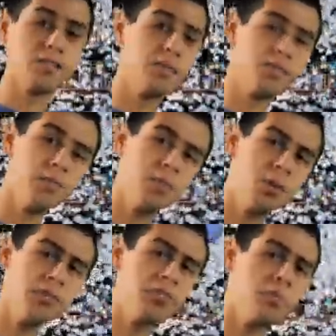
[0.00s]
so it's
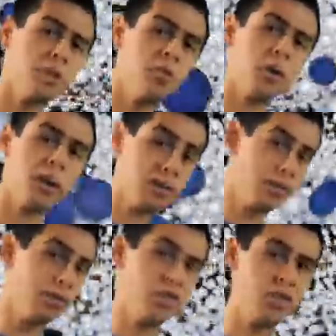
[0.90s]
important to spread awareness of
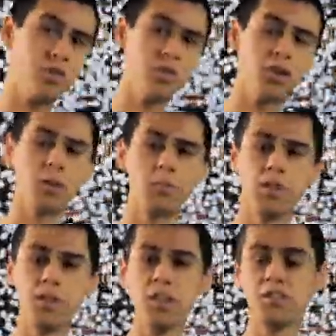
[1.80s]
this issue in our
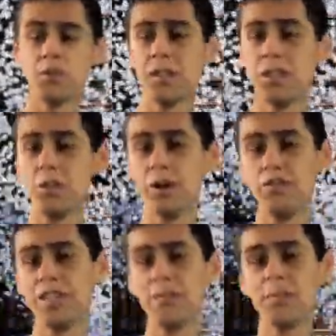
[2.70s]
community so we can do
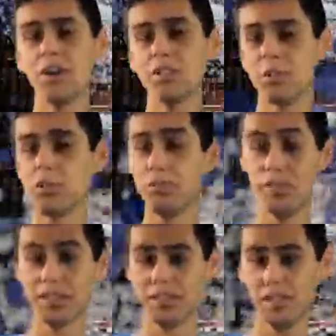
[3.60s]
everything possible to
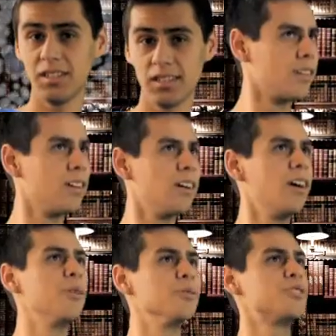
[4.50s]
fix it.
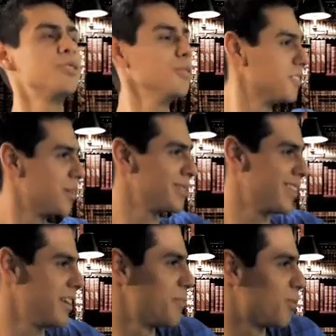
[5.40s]
Oh shoot, it's almost
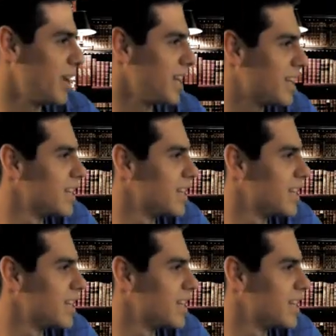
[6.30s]
time to break.